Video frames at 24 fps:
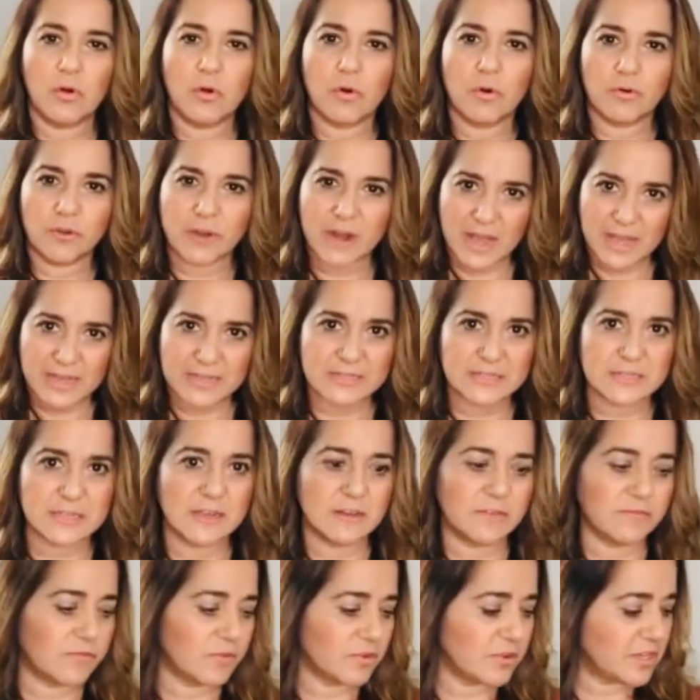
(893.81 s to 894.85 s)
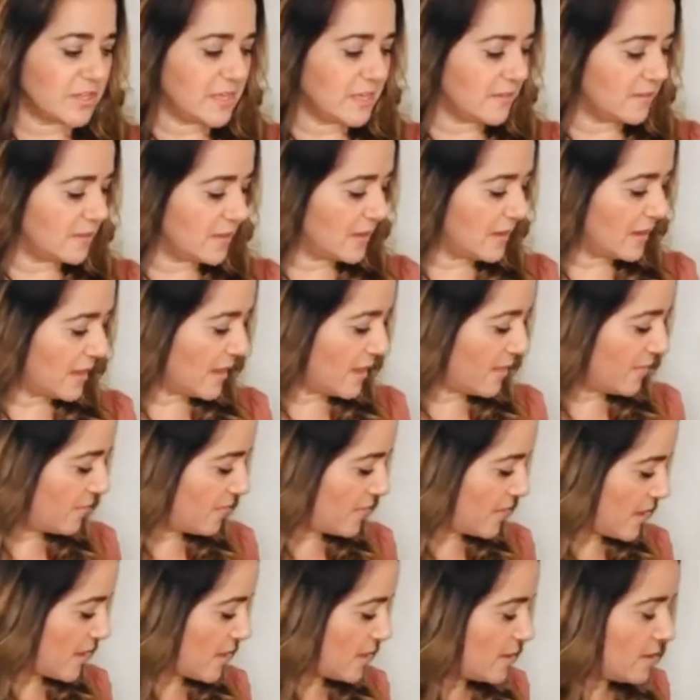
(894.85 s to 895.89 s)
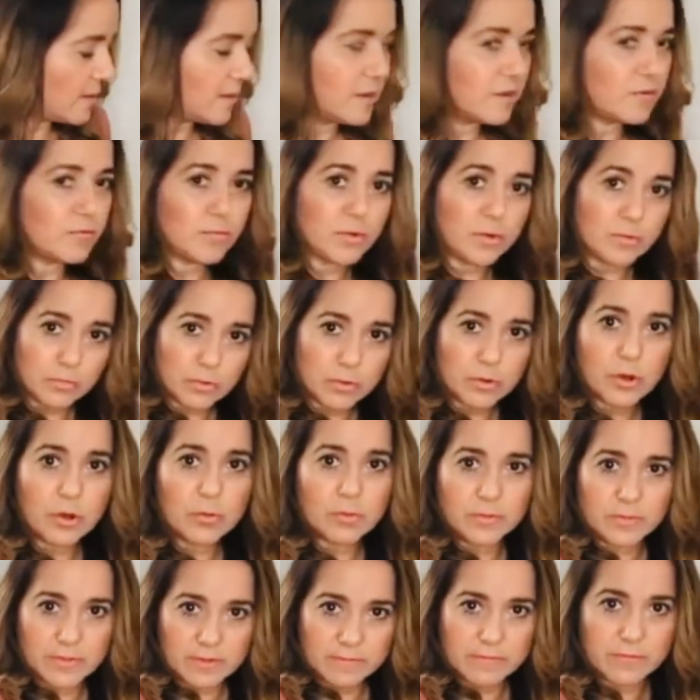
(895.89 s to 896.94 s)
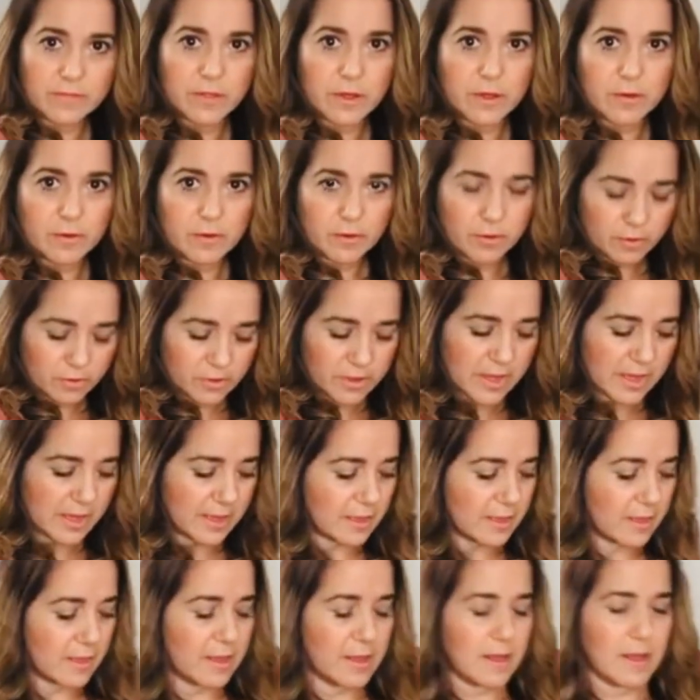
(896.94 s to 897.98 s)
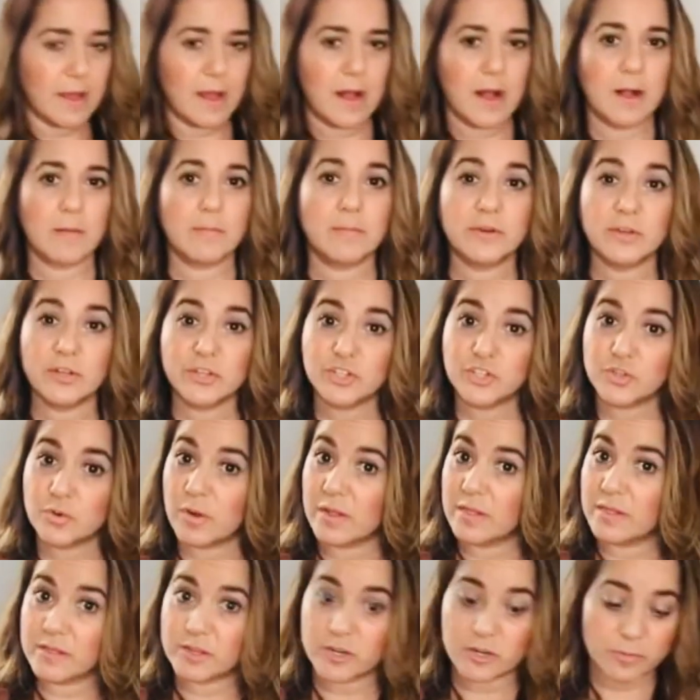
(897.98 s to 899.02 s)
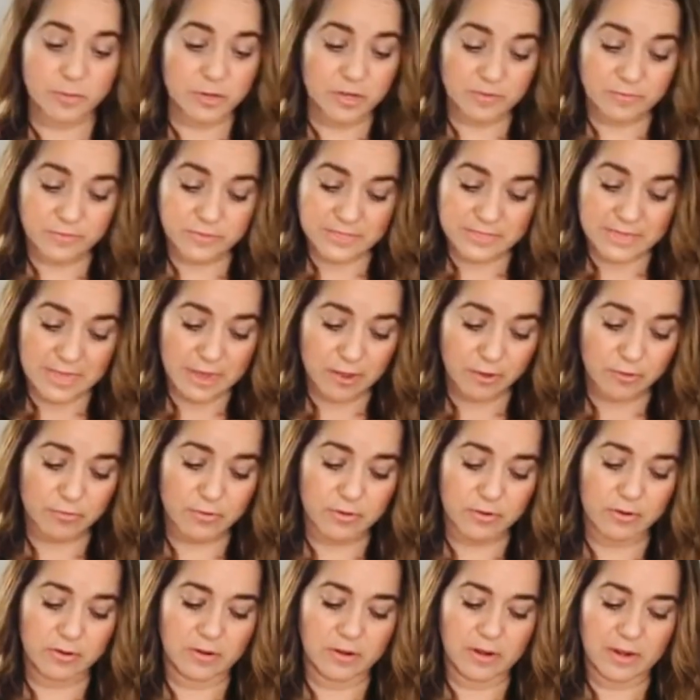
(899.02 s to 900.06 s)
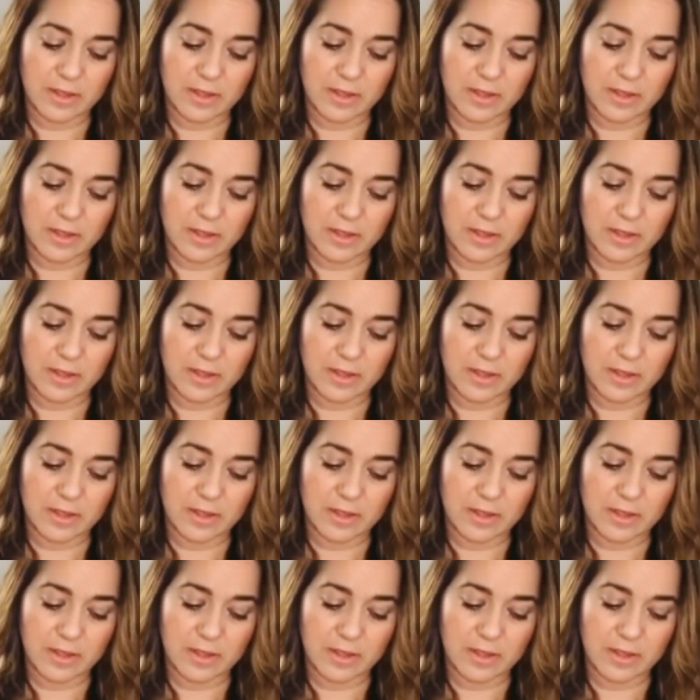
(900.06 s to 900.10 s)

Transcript: or asking for healing and then we'll go with the flow okay i'm gonna do a little bit of sound